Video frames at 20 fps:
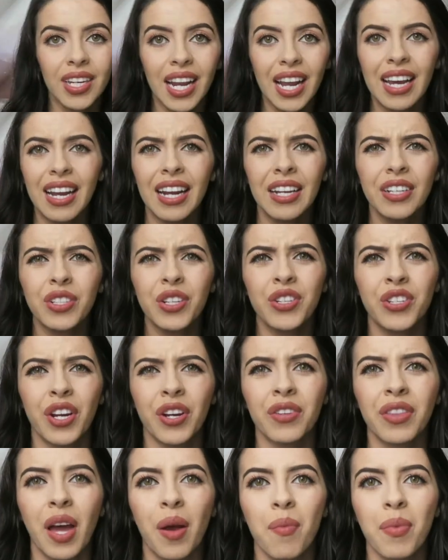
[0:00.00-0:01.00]
And I just
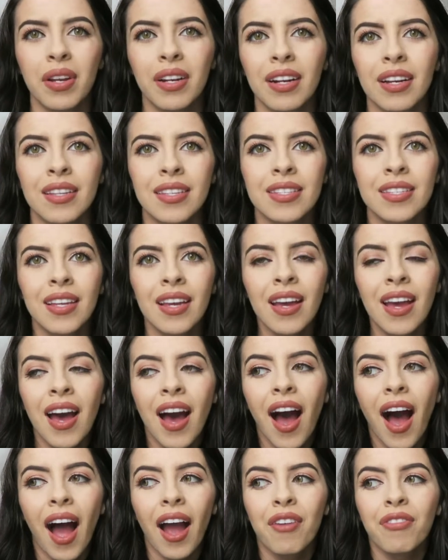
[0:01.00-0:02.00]
shared that because
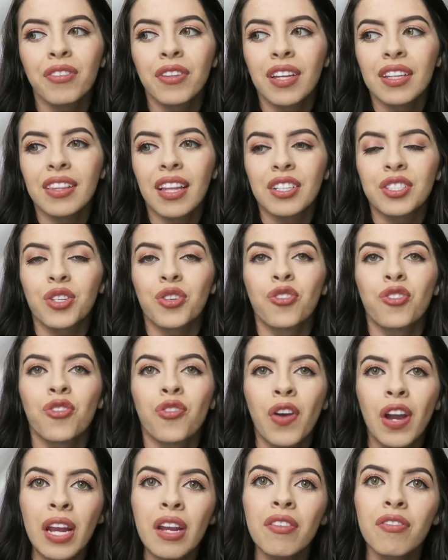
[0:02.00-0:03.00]
I feel like that's a
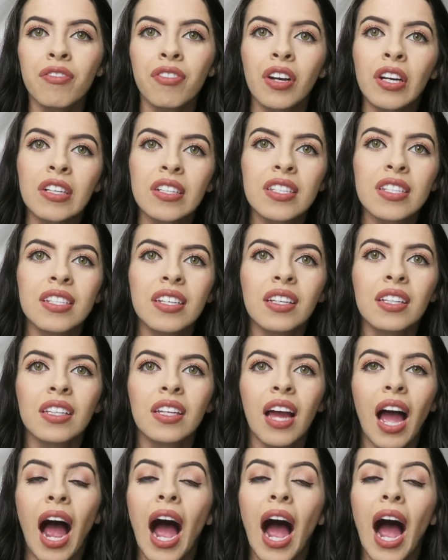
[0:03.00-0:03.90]
great verse to